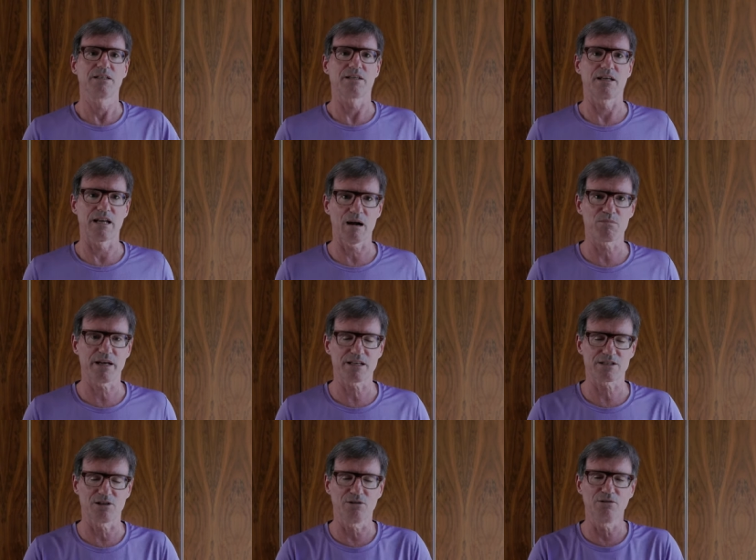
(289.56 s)
The lab rat
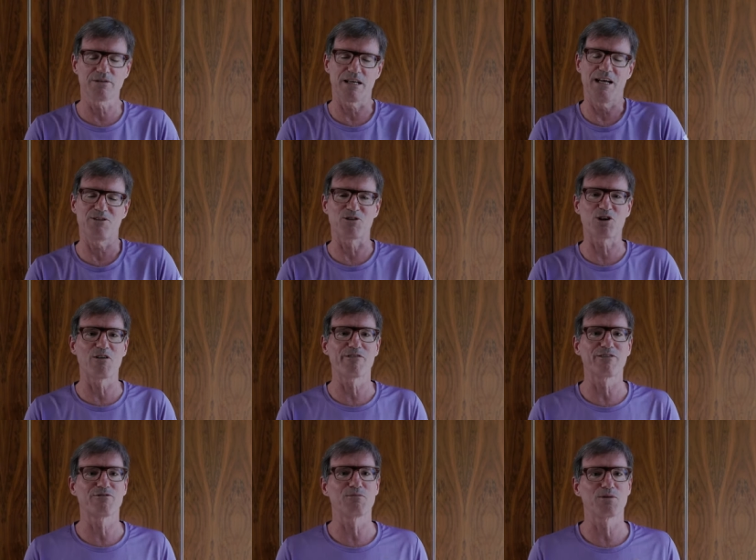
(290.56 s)
is old and
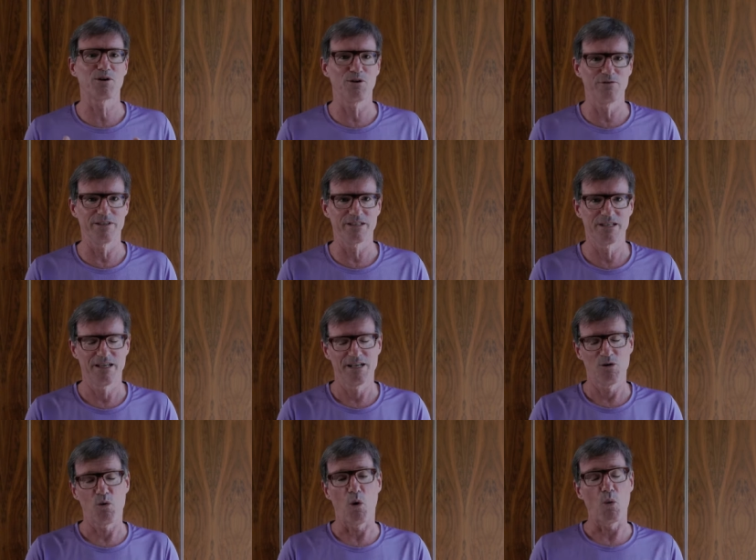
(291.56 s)
recovering from COVID.
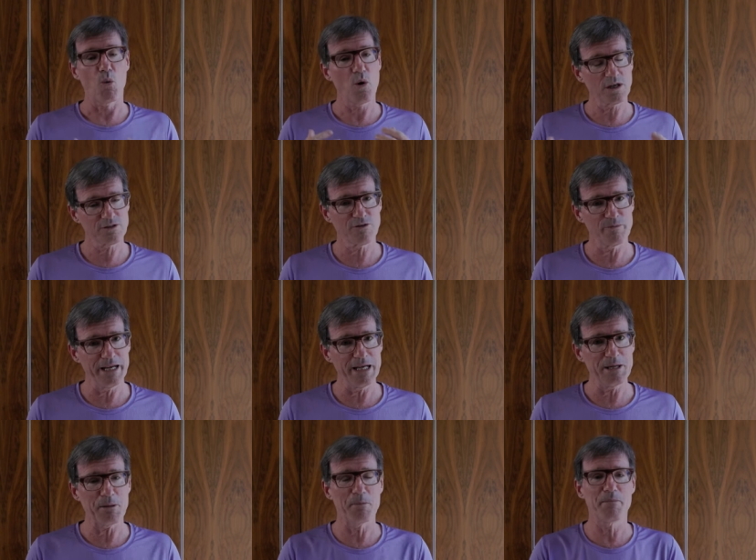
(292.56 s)
What works for
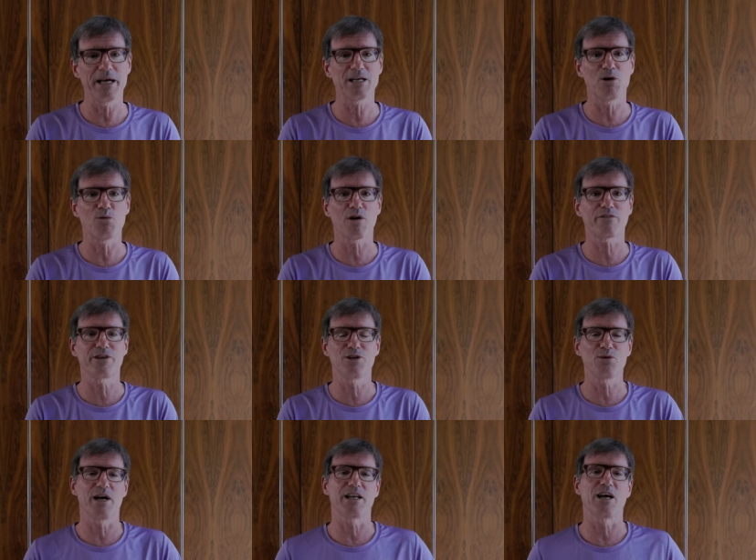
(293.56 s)
me may not work for
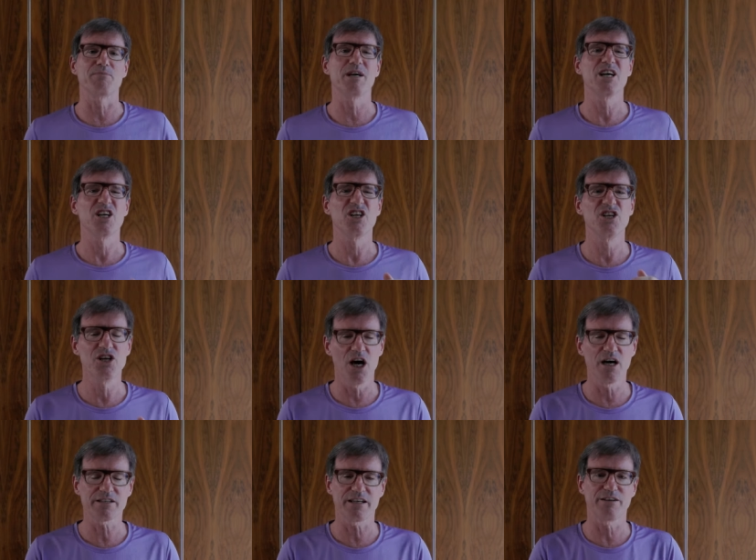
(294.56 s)
you, and I'm
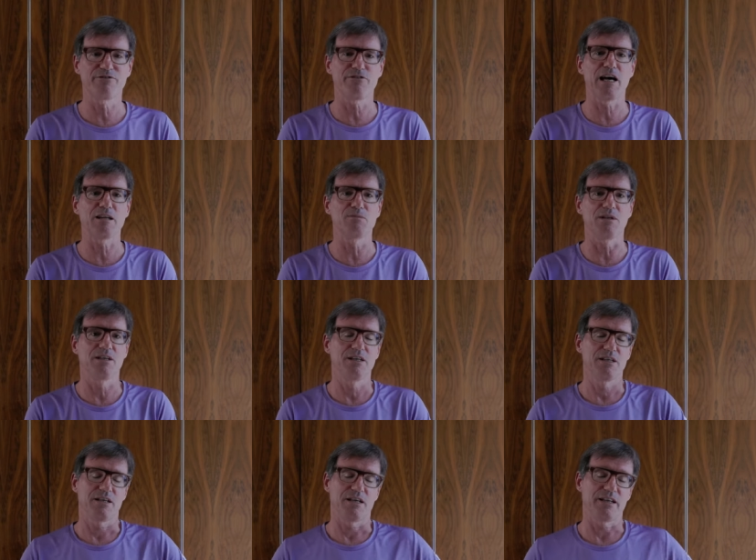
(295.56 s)
not infallible.
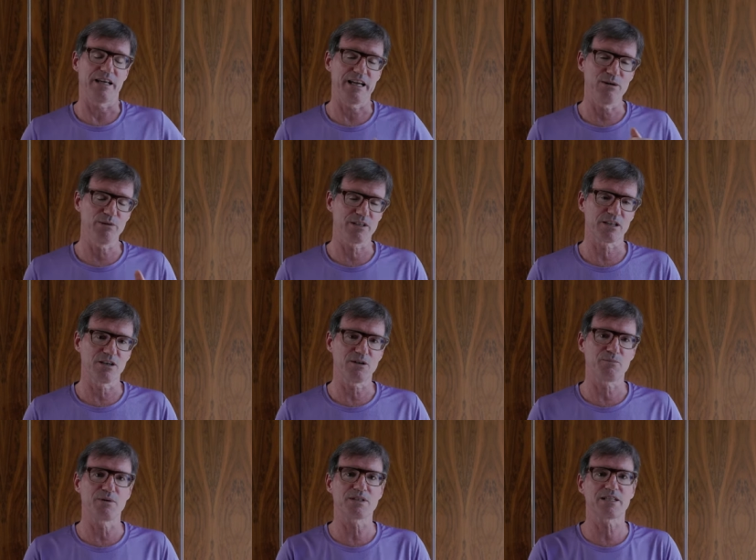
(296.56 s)
And in with the
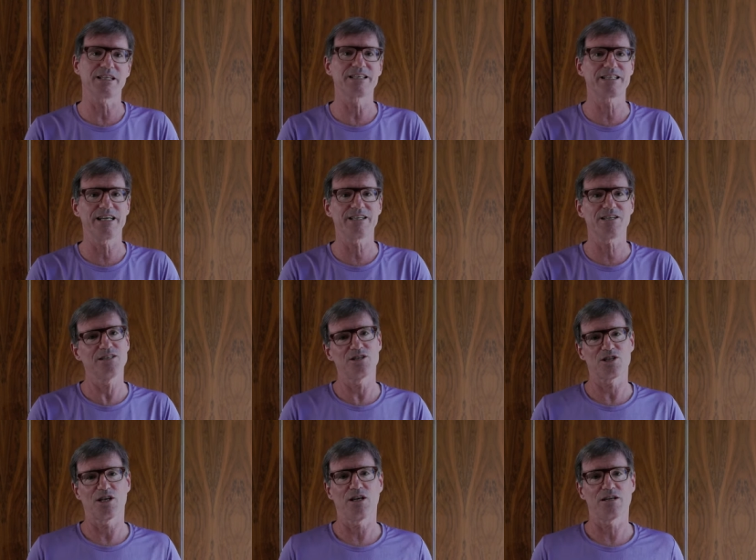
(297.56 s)
gut busting data,
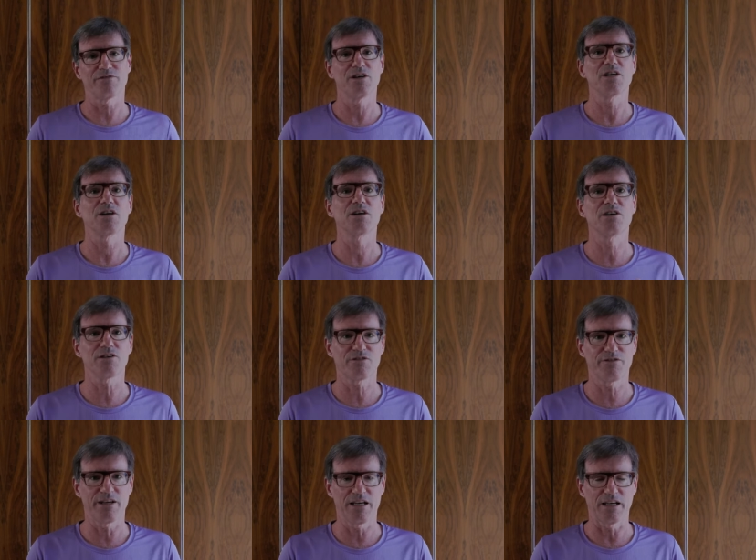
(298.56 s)
there's a lot of gut
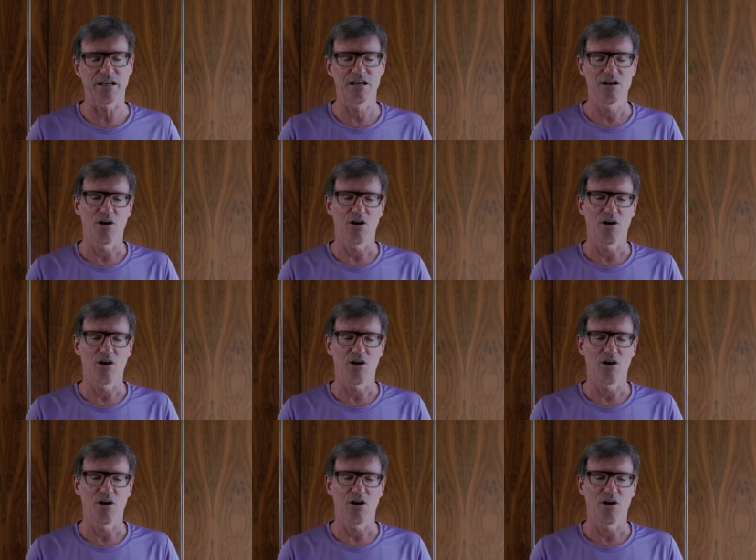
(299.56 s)
feeling.